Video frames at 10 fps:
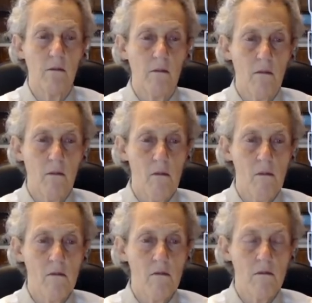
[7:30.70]

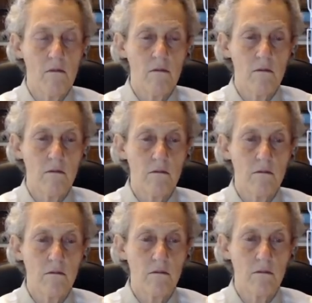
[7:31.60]

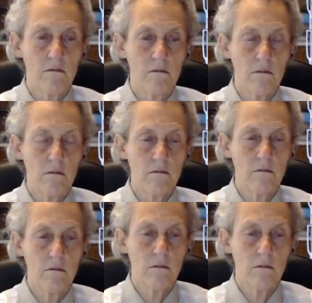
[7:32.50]
The person shown says nothing.